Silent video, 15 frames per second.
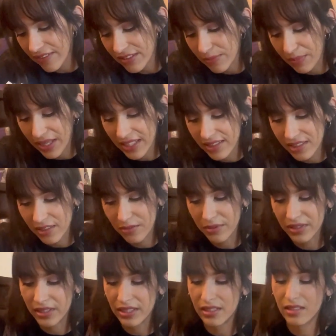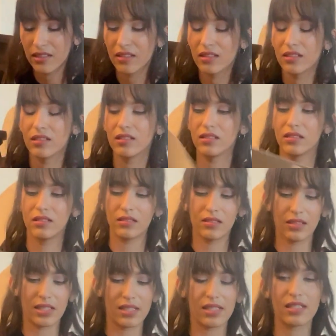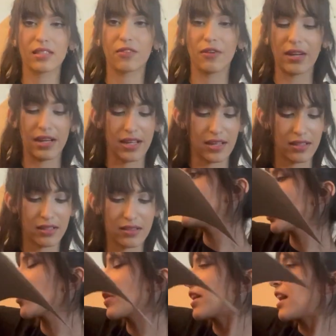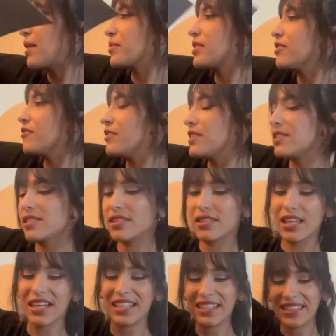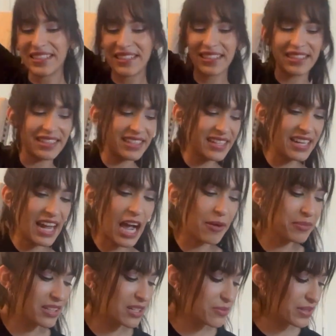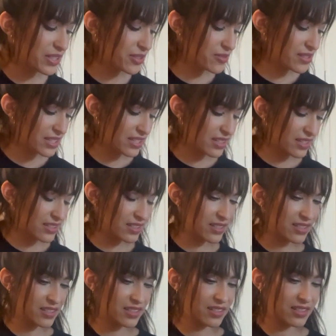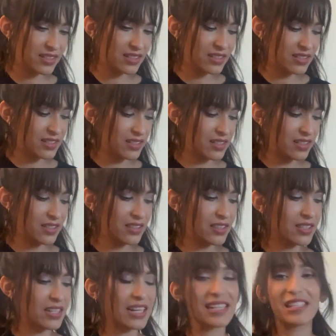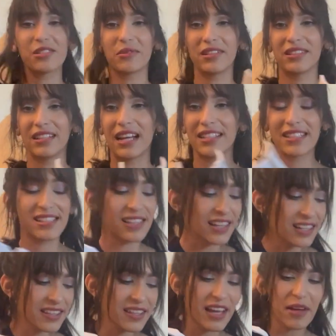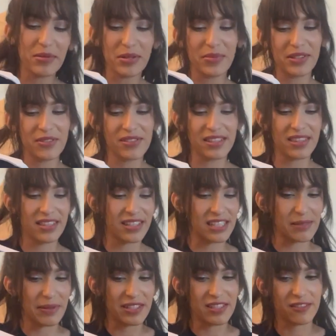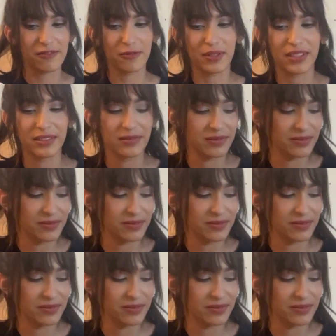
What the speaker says: to paint it really. This is gray. All right, I'm convinced I'm gonna be using the nice one. I decided that I'm gonna be using the expensive one